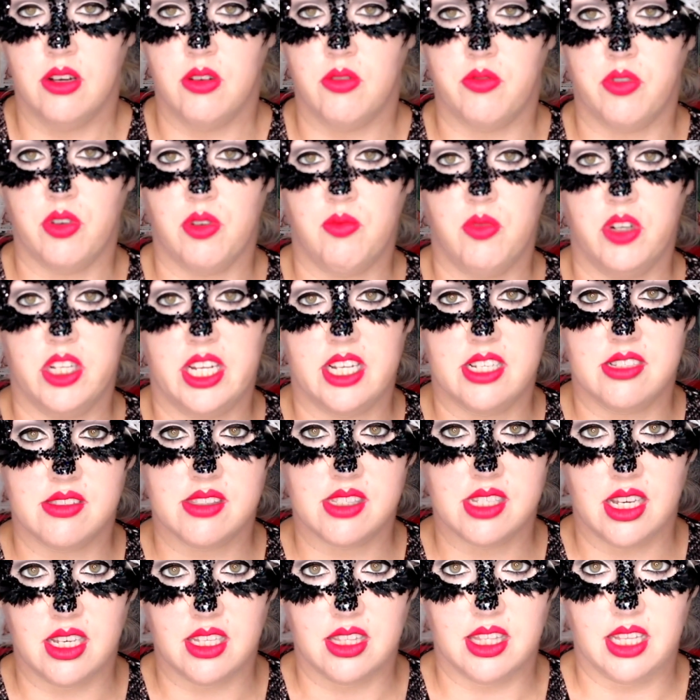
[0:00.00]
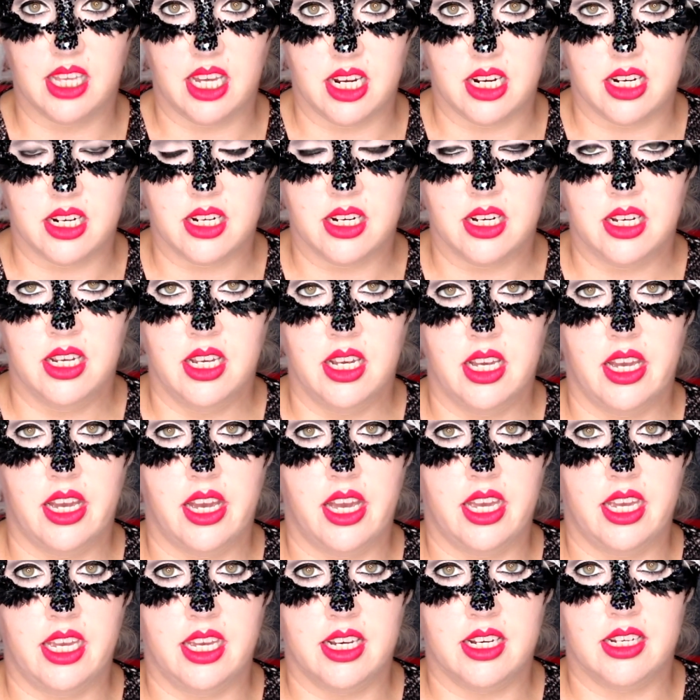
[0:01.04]
from when I stayed there,
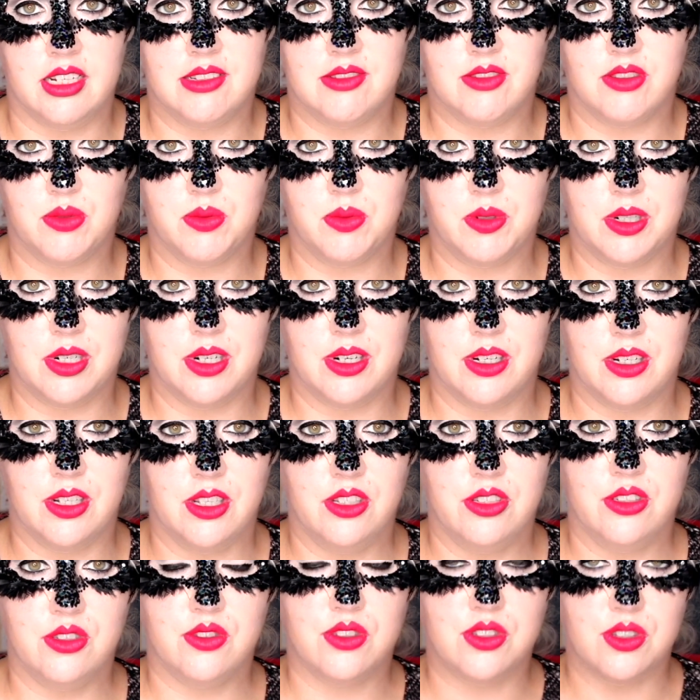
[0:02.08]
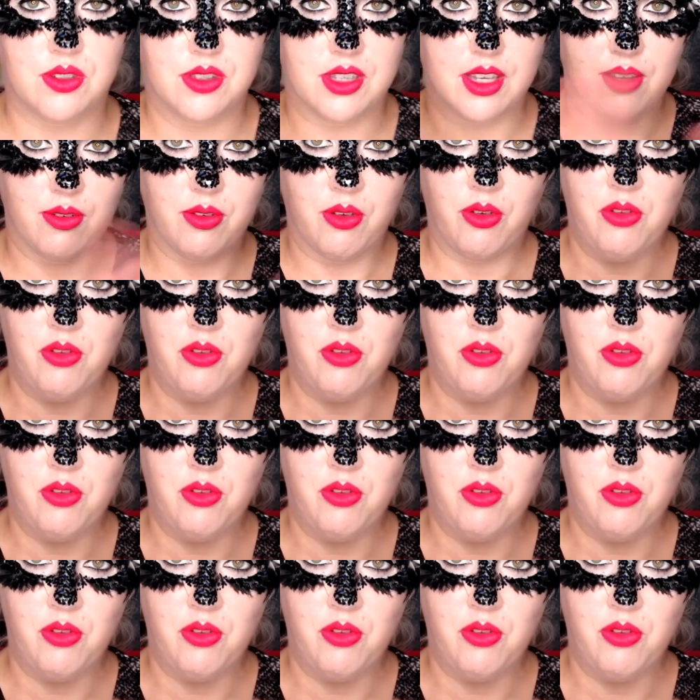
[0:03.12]
and we'll do the